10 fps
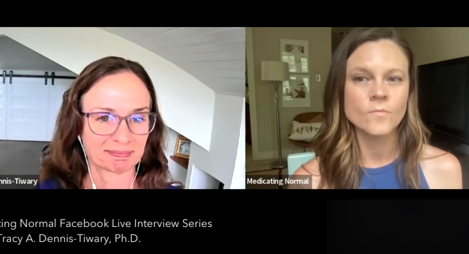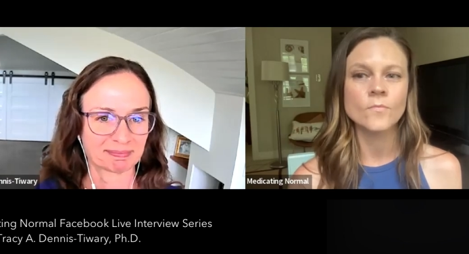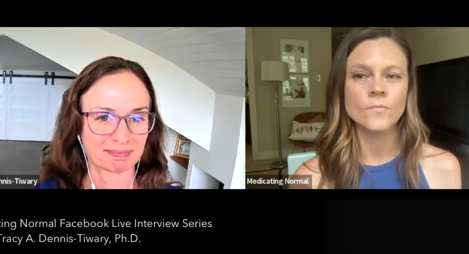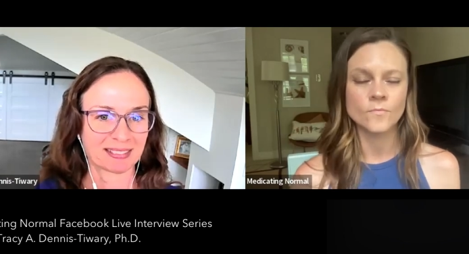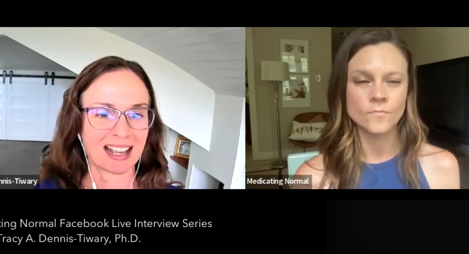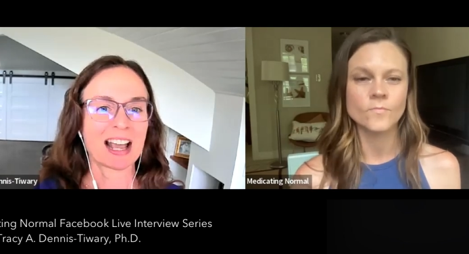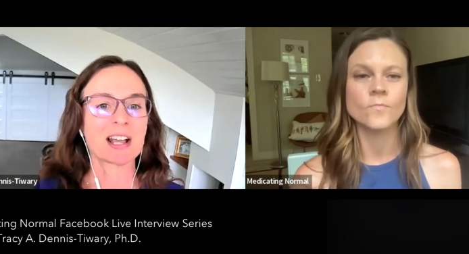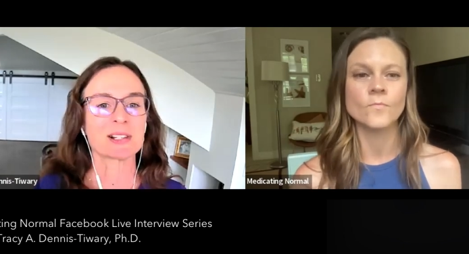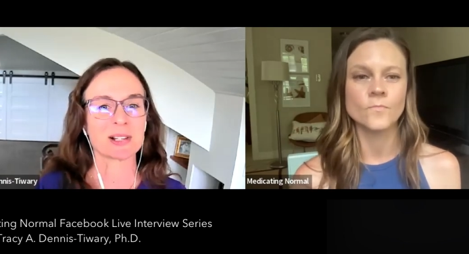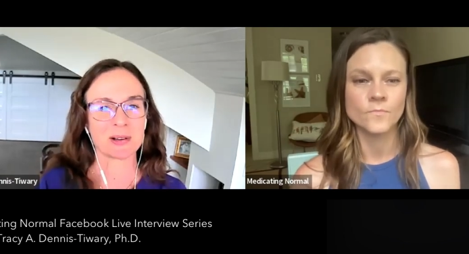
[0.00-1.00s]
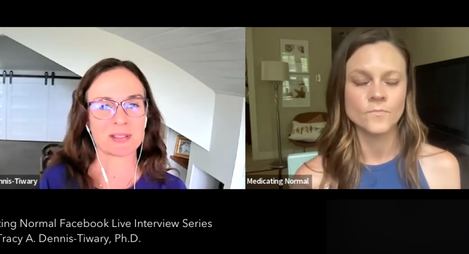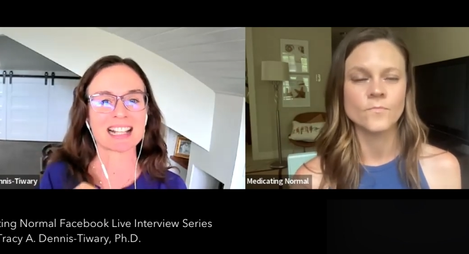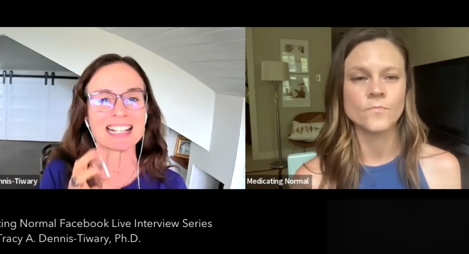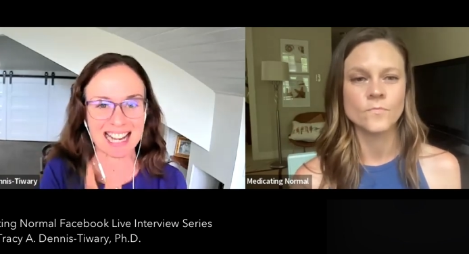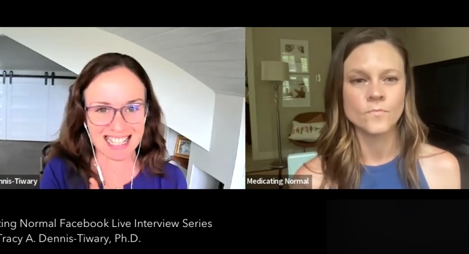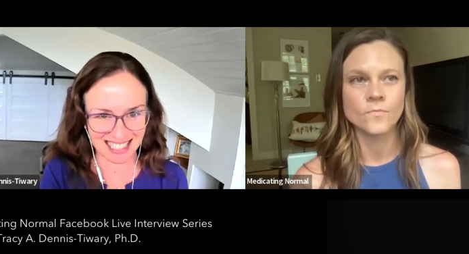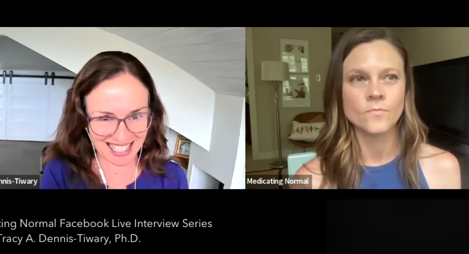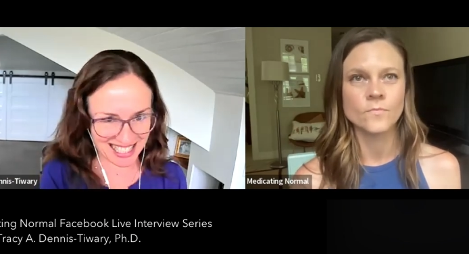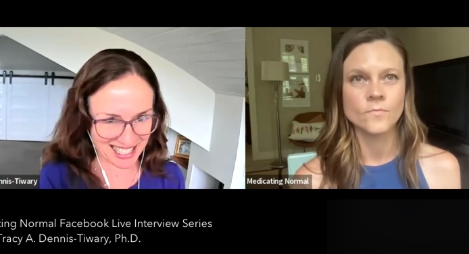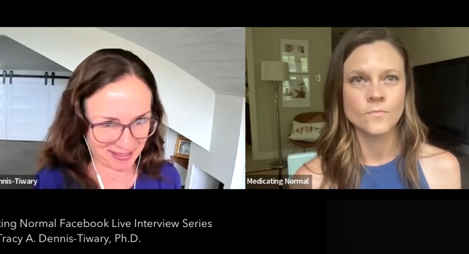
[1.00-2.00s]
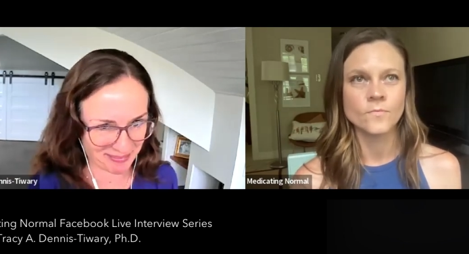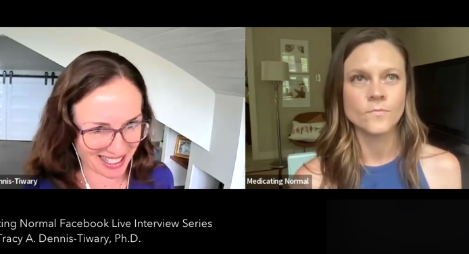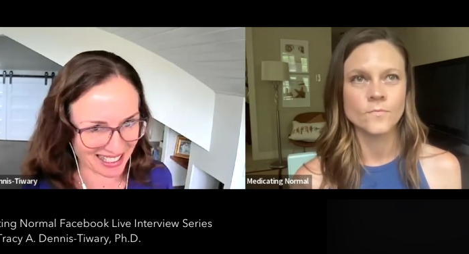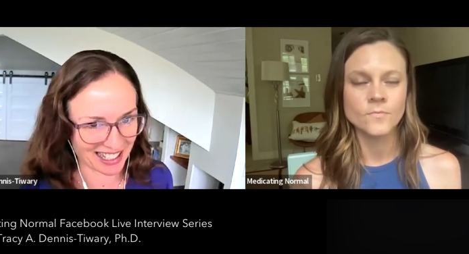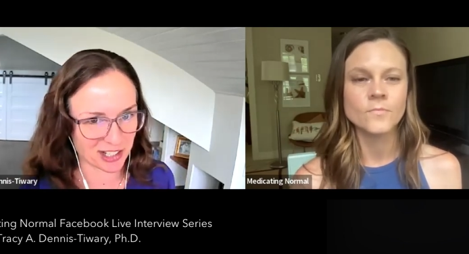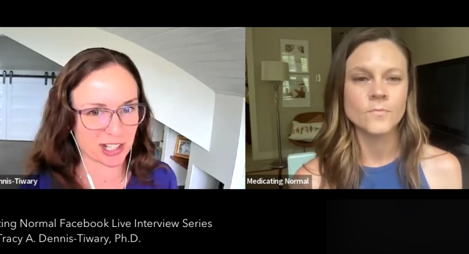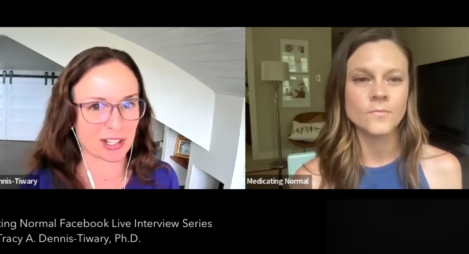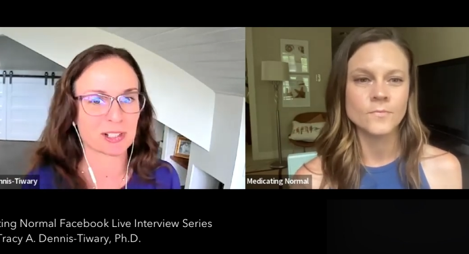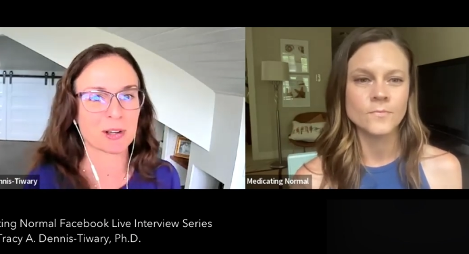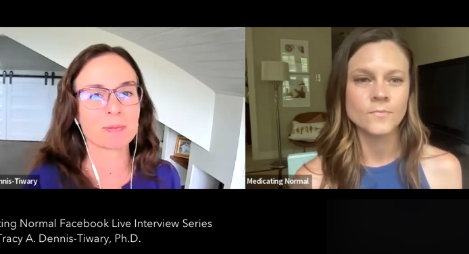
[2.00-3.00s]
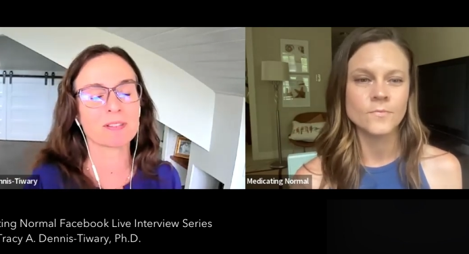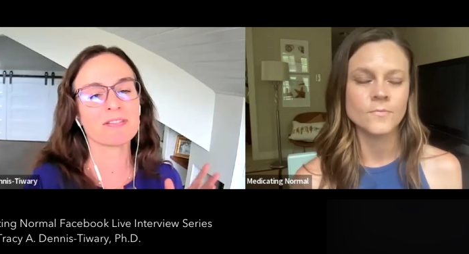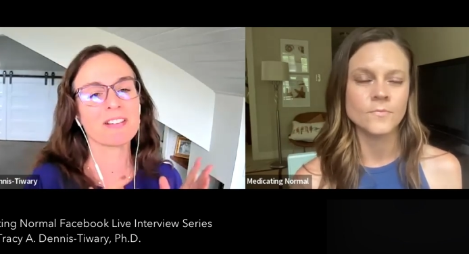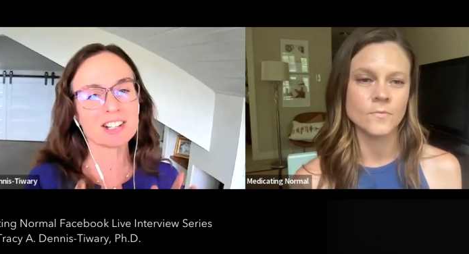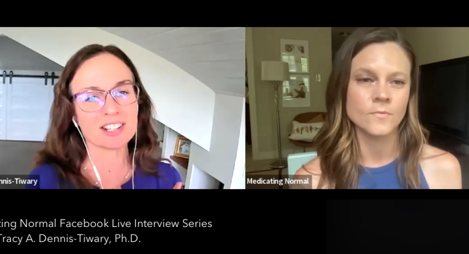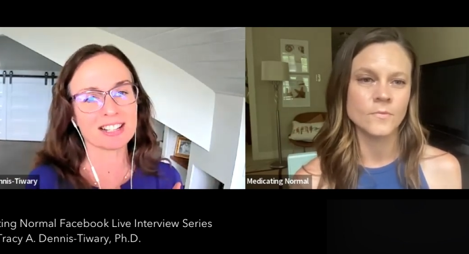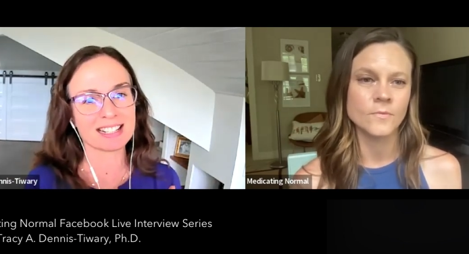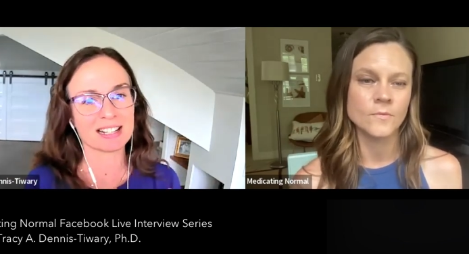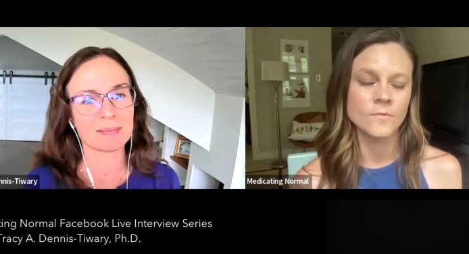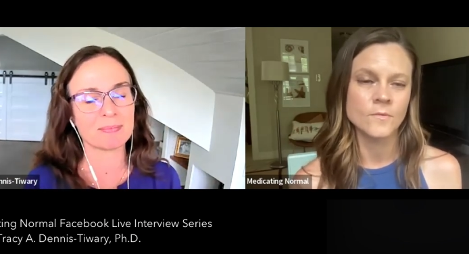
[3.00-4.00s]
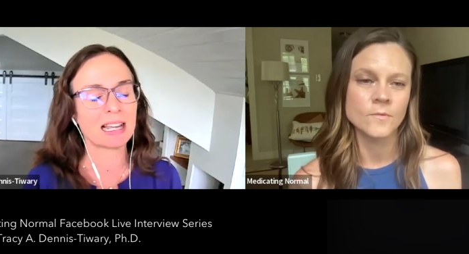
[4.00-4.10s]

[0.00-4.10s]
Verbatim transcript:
Speaker 1: Mm-hmm. So that's excellencism in a nutshell. So perfectionism,